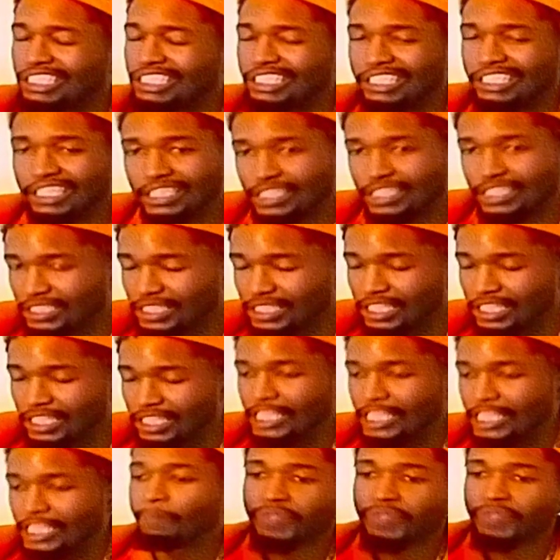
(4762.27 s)
in the city,
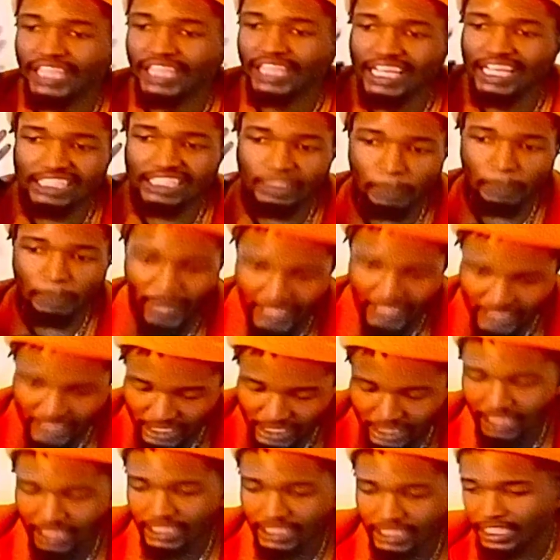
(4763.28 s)
especially
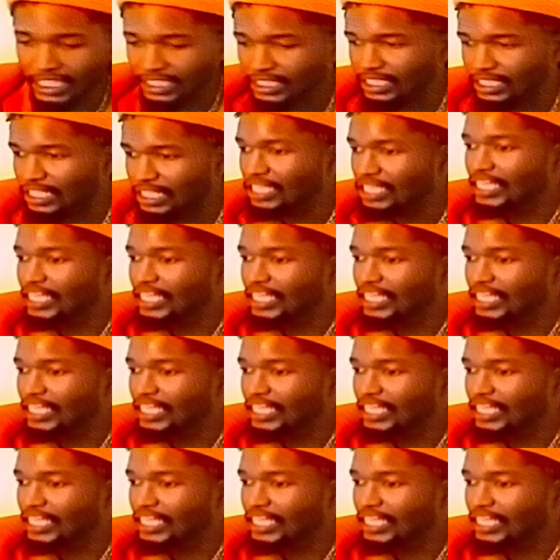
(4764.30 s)
DT,